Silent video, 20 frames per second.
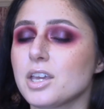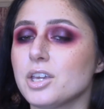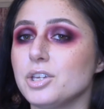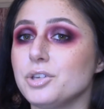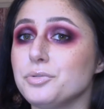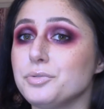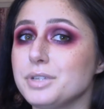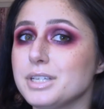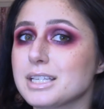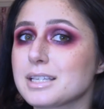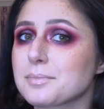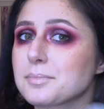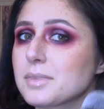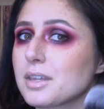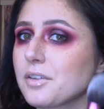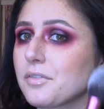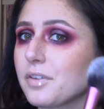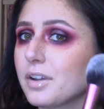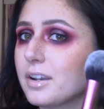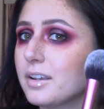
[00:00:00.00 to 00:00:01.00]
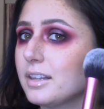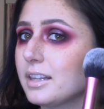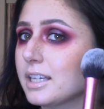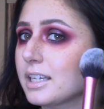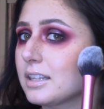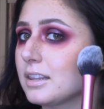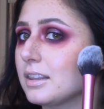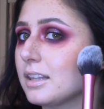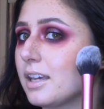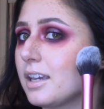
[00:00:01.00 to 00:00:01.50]
you need something very
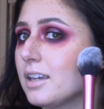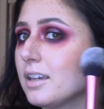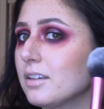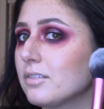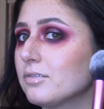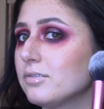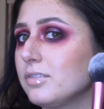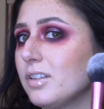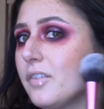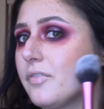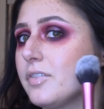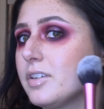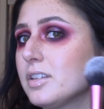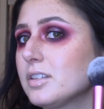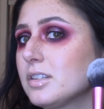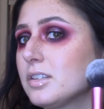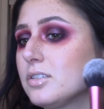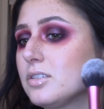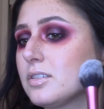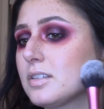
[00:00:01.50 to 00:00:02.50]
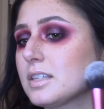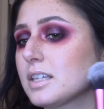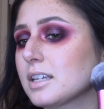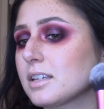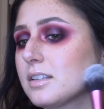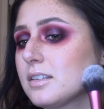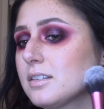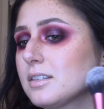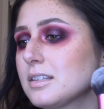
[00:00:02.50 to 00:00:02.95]
like light and fluffy to just like